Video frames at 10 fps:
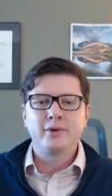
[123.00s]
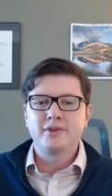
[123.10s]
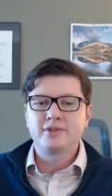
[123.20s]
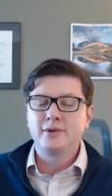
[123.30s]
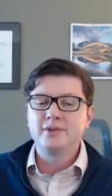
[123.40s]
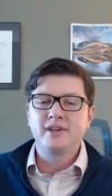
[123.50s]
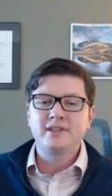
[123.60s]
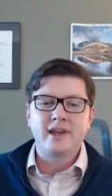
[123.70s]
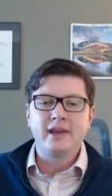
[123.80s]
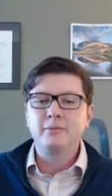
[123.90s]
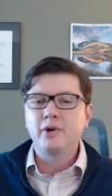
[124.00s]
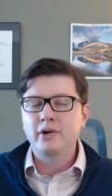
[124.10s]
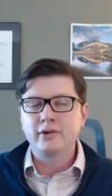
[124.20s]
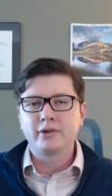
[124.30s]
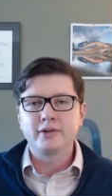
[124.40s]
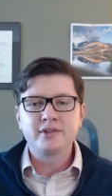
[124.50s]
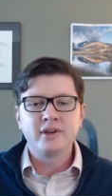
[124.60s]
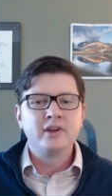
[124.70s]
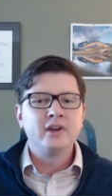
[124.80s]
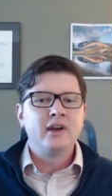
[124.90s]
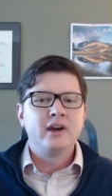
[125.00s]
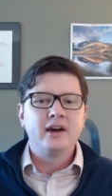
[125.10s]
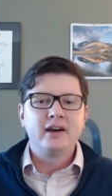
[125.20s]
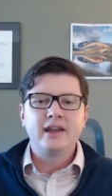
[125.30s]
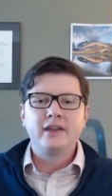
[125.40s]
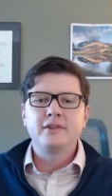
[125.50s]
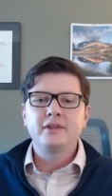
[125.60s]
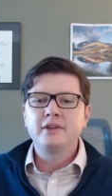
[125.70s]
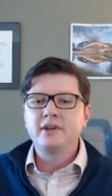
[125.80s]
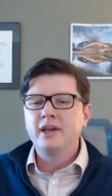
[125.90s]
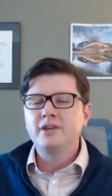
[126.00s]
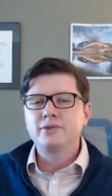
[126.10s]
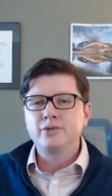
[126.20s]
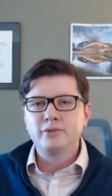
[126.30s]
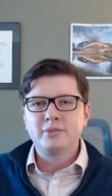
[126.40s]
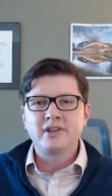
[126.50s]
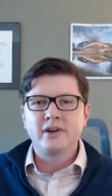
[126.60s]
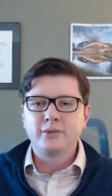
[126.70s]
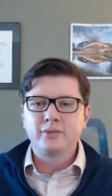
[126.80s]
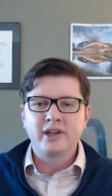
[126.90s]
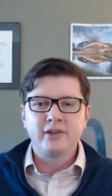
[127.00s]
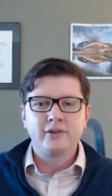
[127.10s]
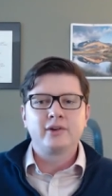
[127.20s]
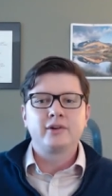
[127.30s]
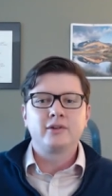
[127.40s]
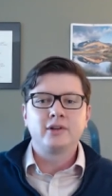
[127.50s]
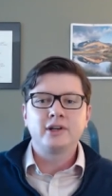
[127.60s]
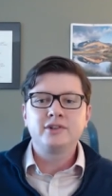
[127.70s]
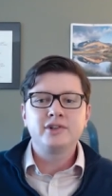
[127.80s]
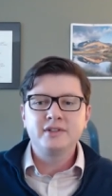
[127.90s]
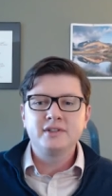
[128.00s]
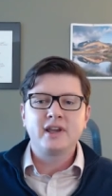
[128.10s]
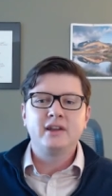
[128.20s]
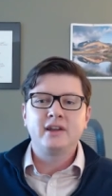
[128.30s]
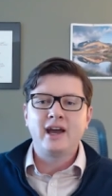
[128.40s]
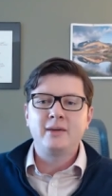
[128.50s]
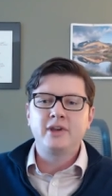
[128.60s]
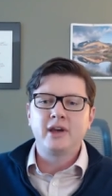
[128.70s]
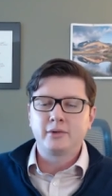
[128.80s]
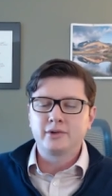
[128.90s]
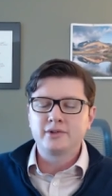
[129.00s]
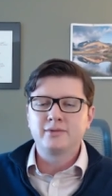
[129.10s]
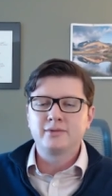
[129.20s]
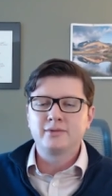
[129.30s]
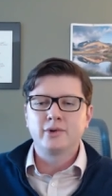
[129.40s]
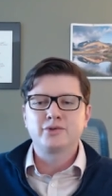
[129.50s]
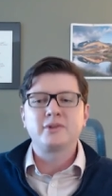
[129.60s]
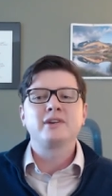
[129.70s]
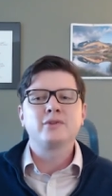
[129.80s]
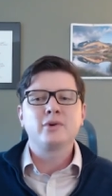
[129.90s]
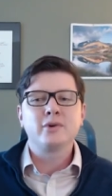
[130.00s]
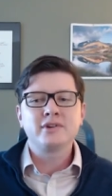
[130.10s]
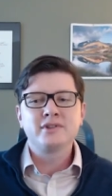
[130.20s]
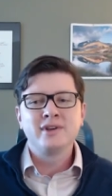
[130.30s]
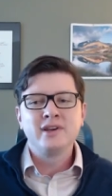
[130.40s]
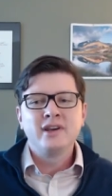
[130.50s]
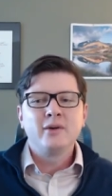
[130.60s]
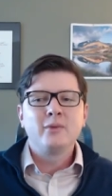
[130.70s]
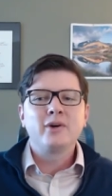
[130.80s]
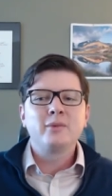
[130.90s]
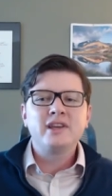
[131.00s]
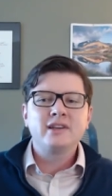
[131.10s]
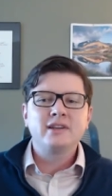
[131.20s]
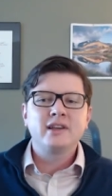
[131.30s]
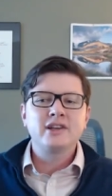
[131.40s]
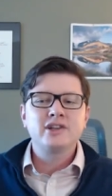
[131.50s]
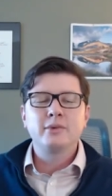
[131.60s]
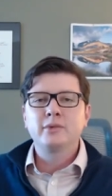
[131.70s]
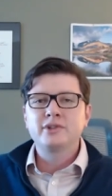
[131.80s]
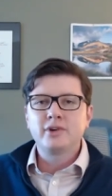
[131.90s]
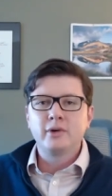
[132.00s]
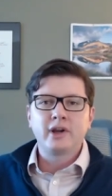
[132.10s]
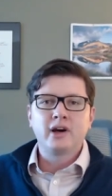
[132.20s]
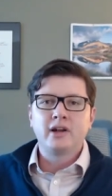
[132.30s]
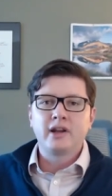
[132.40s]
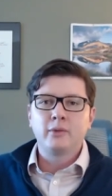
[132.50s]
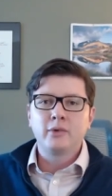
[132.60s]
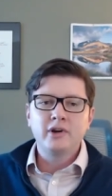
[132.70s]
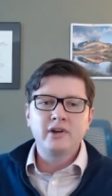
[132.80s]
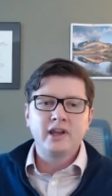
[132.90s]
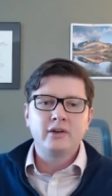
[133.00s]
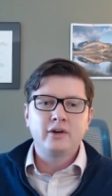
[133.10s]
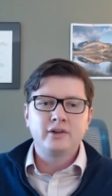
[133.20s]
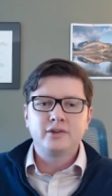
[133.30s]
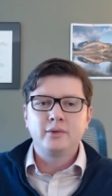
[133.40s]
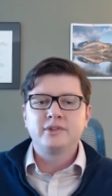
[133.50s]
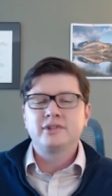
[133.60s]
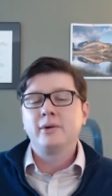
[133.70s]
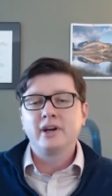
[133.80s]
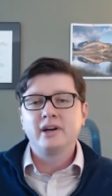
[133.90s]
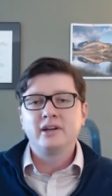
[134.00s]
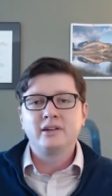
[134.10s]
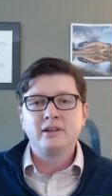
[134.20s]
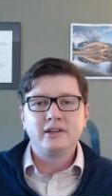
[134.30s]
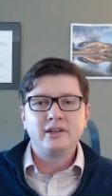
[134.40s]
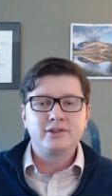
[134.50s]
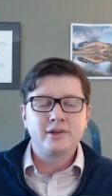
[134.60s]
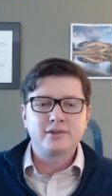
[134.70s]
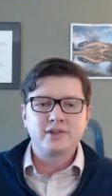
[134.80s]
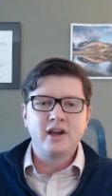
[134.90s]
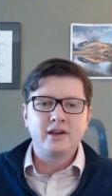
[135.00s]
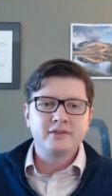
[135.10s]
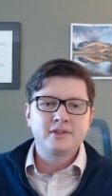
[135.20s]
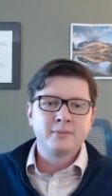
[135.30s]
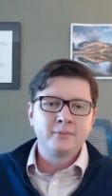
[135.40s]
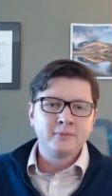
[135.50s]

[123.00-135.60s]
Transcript: both associates and partners, and the litigation group has held regular lunches and happy hours, virtually of course, where we can catch up on what's going on at work and also what's going on in each other's lives.